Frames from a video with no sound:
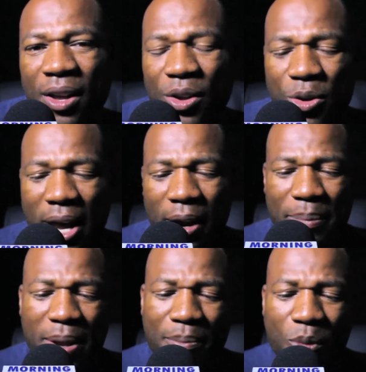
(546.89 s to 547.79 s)
You got to
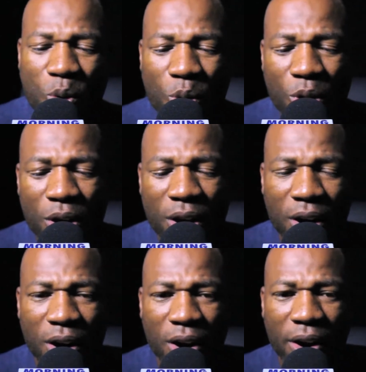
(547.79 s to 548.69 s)
be more
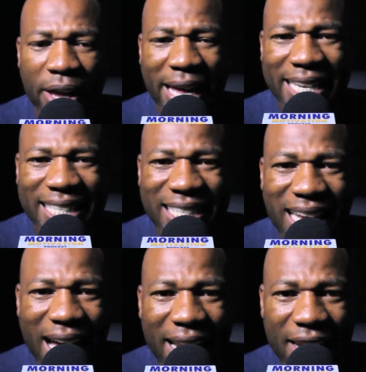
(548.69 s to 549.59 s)

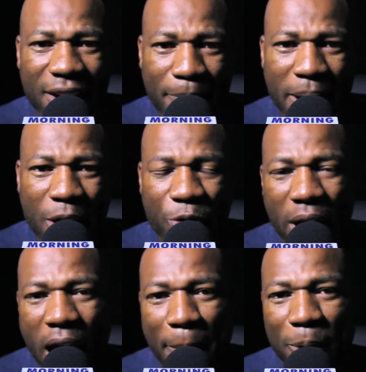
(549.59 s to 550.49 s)
excited about
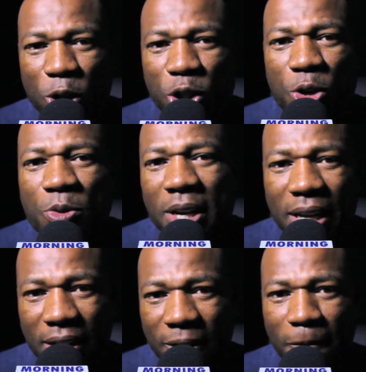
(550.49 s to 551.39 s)
the
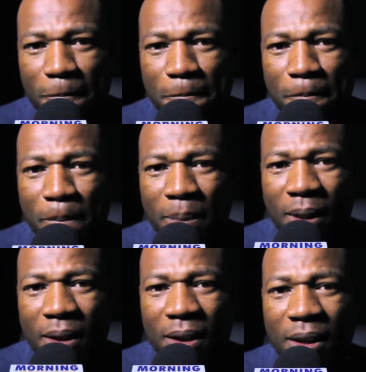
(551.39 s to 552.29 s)
opportunity
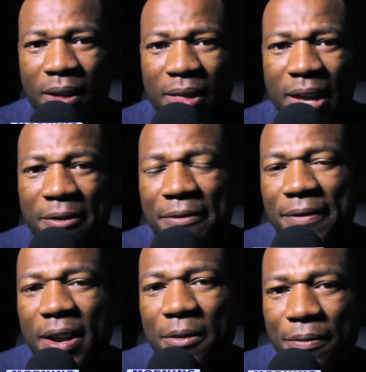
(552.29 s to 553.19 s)
than
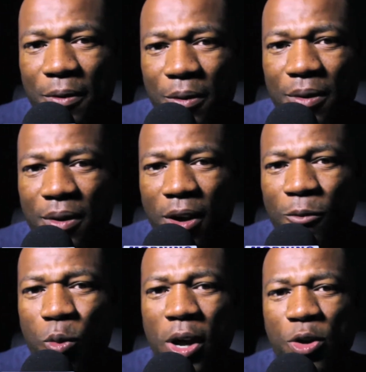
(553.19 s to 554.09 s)
fearful
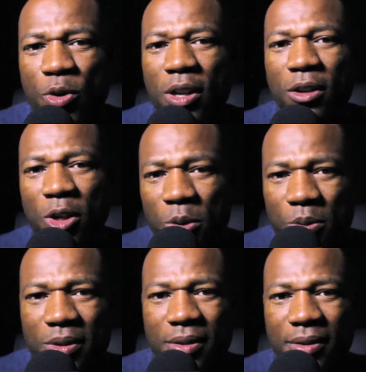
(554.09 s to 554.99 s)
of what you could
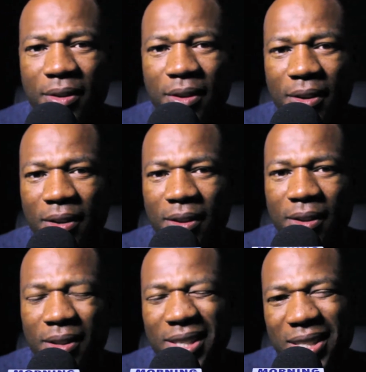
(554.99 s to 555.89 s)
lose.
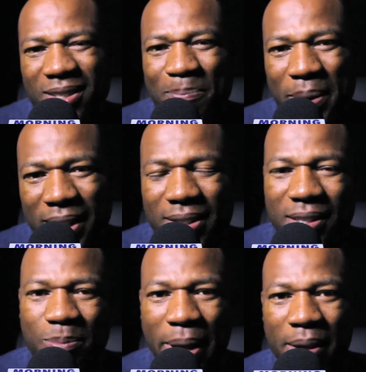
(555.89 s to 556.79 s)
This is
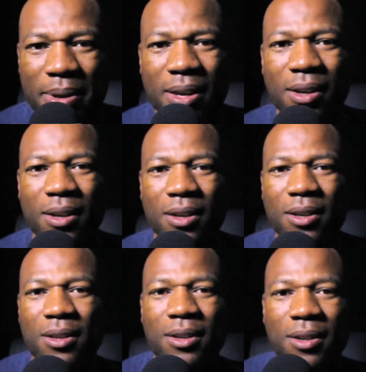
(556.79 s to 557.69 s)
business, baby.
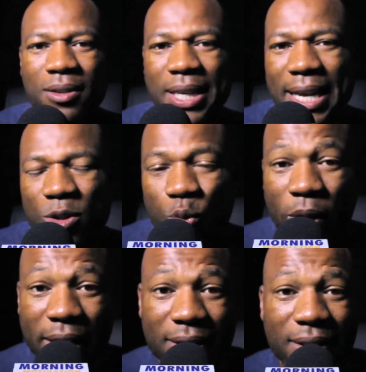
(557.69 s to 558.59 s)
Takes
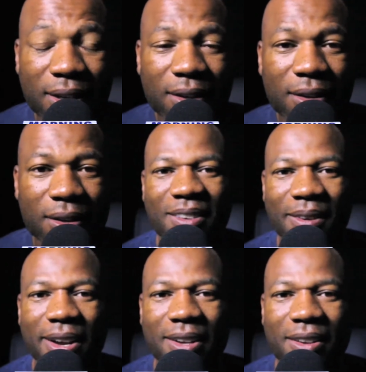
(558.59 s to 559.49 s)
risk,
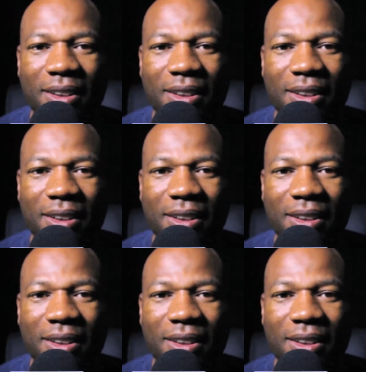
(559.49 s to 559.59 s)
right?